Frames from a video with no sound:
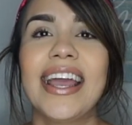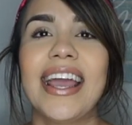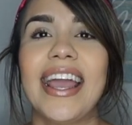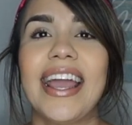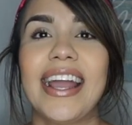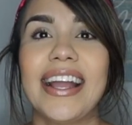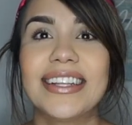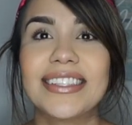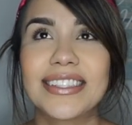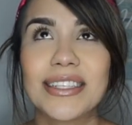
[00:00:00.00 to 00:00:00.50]

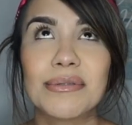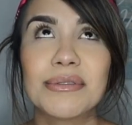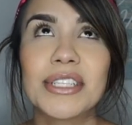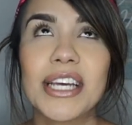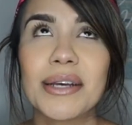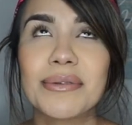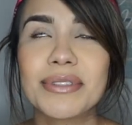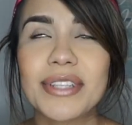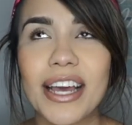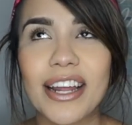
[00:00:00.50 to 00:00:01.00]
And
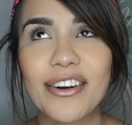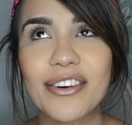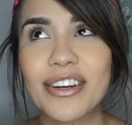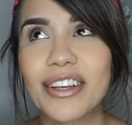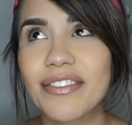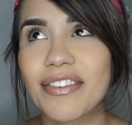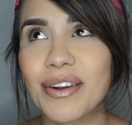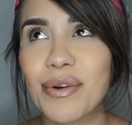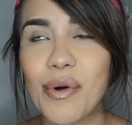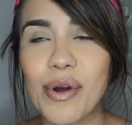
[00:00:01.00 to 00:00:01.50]
sometimes I don't
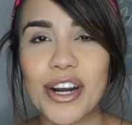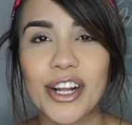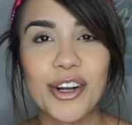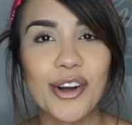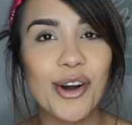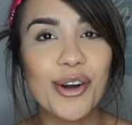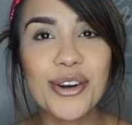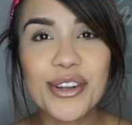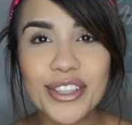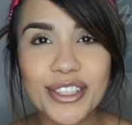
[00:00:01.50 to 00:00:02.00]
even want to
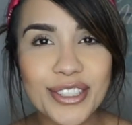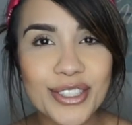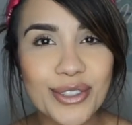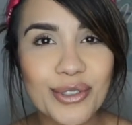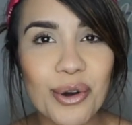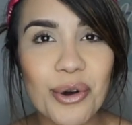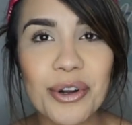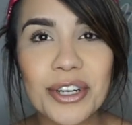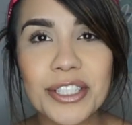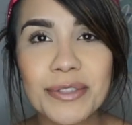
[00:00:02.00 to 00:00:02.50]
go to the
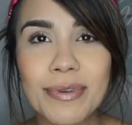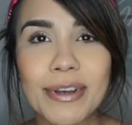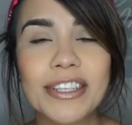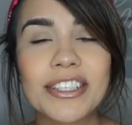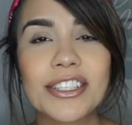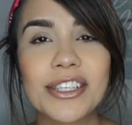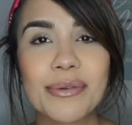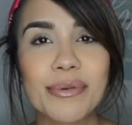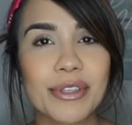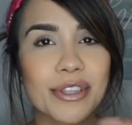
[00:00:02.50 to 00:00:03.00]
store,
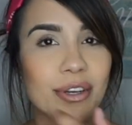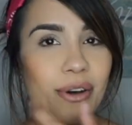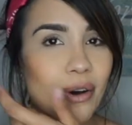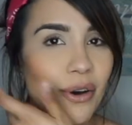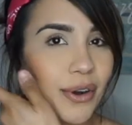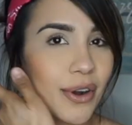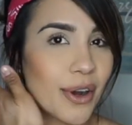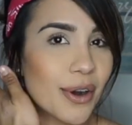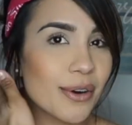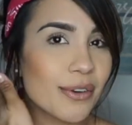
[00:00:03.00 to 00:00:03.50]
especially with the
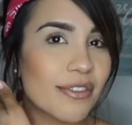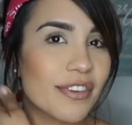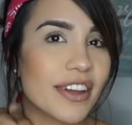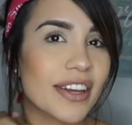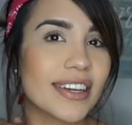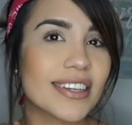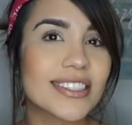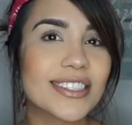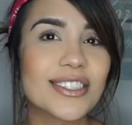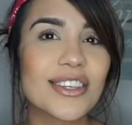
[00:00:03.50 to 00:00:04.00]
whole
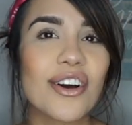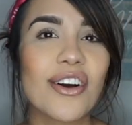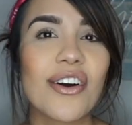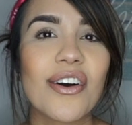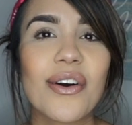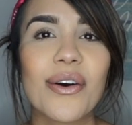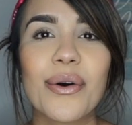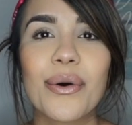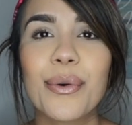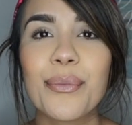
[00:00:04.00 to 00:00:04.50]
COVID.
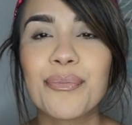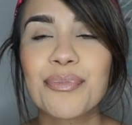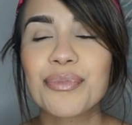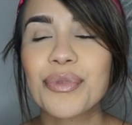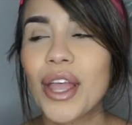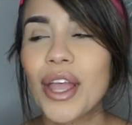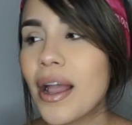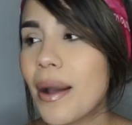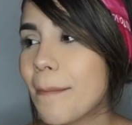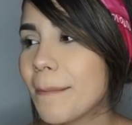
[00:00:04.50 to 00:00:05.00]
So,
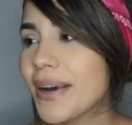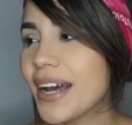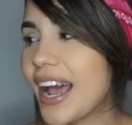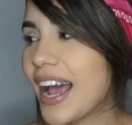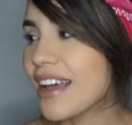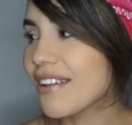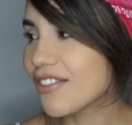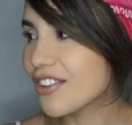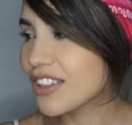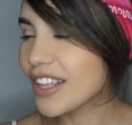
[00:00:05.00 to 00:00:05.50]
but
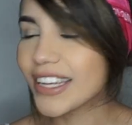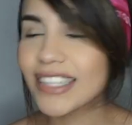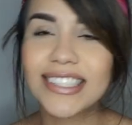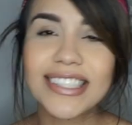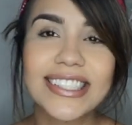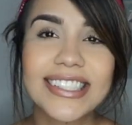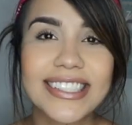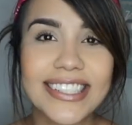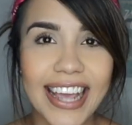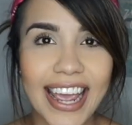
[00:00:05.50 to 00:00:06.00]
I feel like
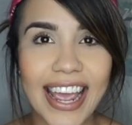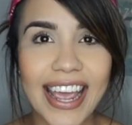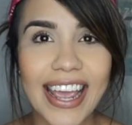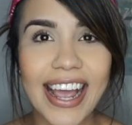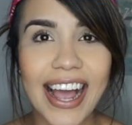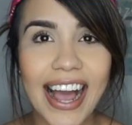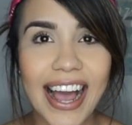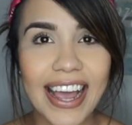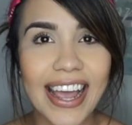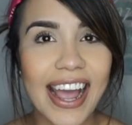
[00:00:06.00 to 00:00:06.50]

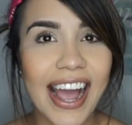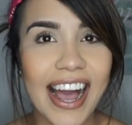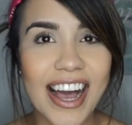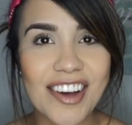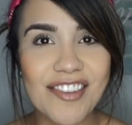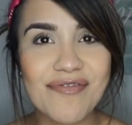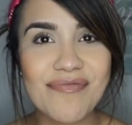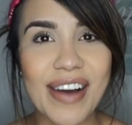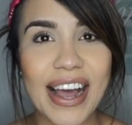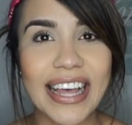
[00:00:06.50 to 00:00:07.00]
today I
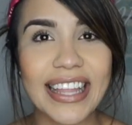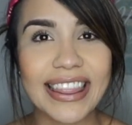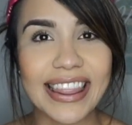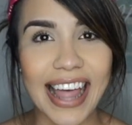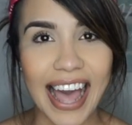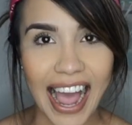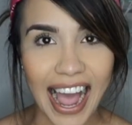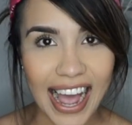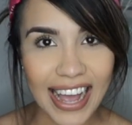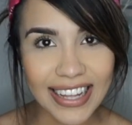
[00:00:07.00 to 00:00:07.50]
have my
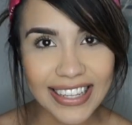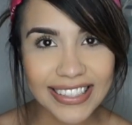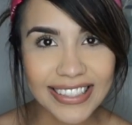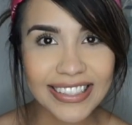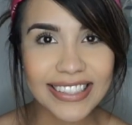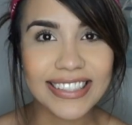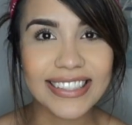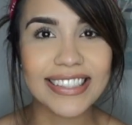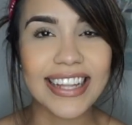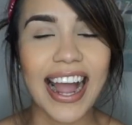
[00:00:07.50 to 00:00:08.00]

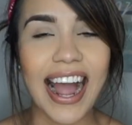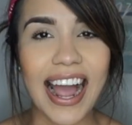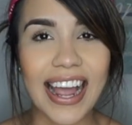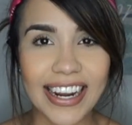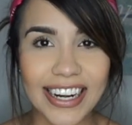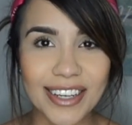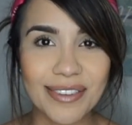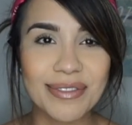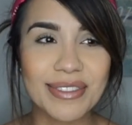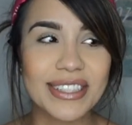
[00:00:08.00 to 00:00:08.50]
last
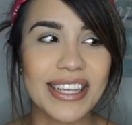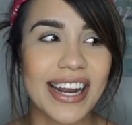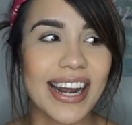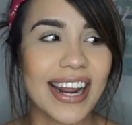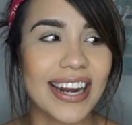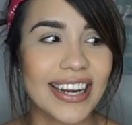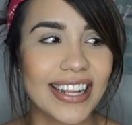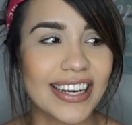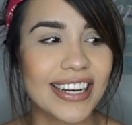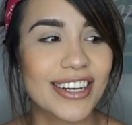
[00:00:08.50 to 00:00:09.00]
items that
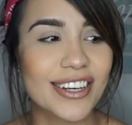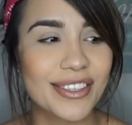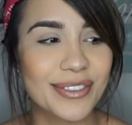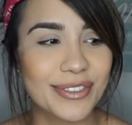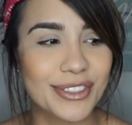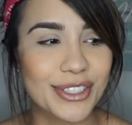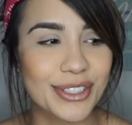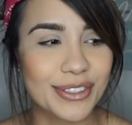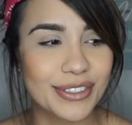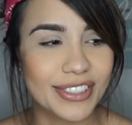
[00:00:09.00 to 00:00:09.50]
I needed
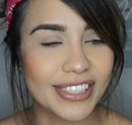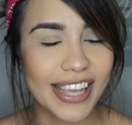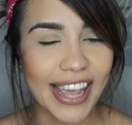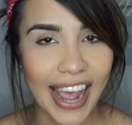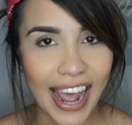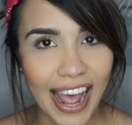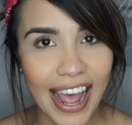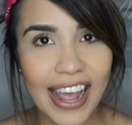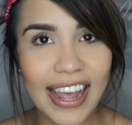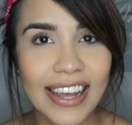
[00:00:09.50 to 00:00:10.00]
to
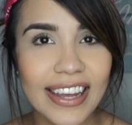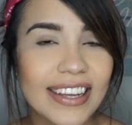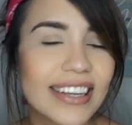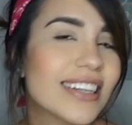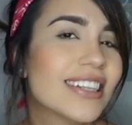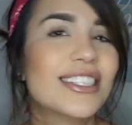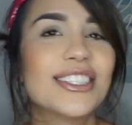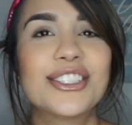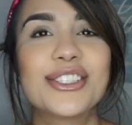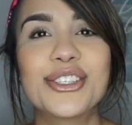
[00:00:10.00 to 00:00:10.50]
get
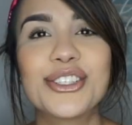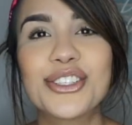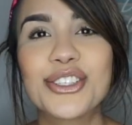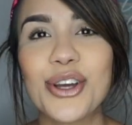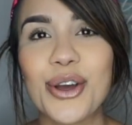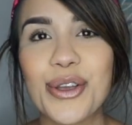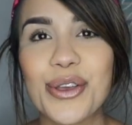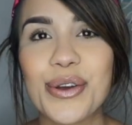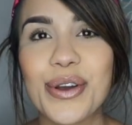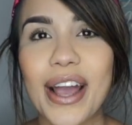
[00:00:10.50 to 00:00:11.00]
to
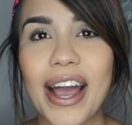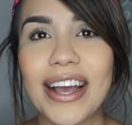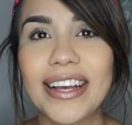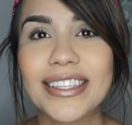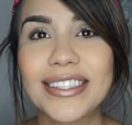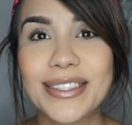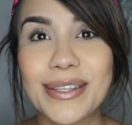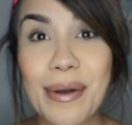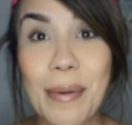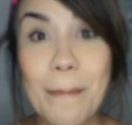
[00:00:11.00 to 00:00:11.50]
show you
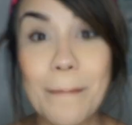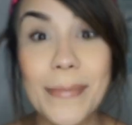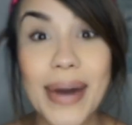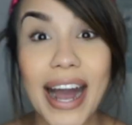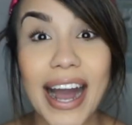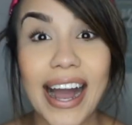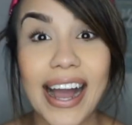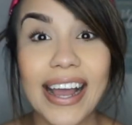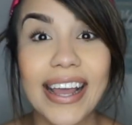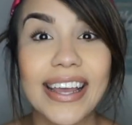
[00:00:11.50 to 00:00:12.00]
guys
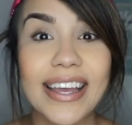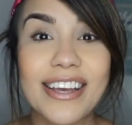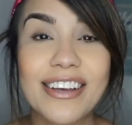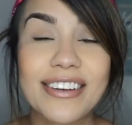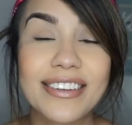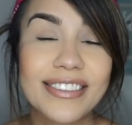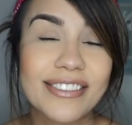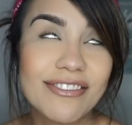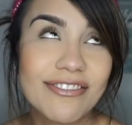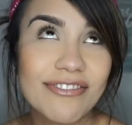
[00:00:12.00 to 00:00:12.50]
my
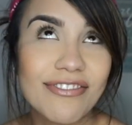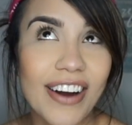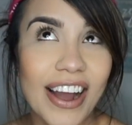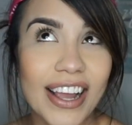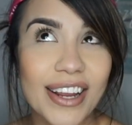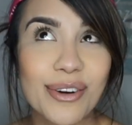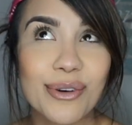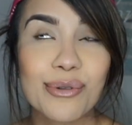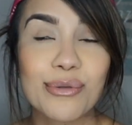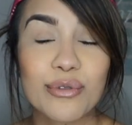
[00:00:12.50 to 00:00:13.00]

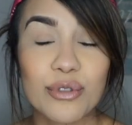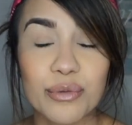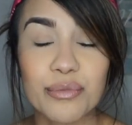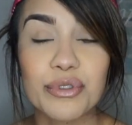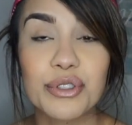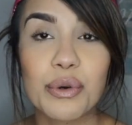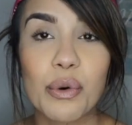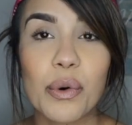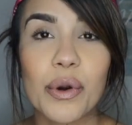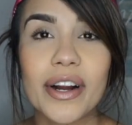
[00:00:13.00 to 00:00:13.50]
final
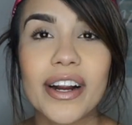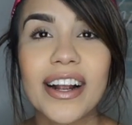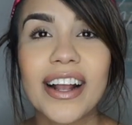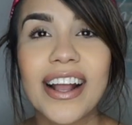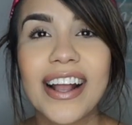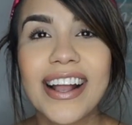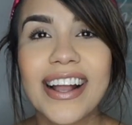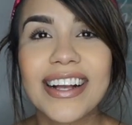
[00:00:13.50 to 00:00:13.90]
room tour.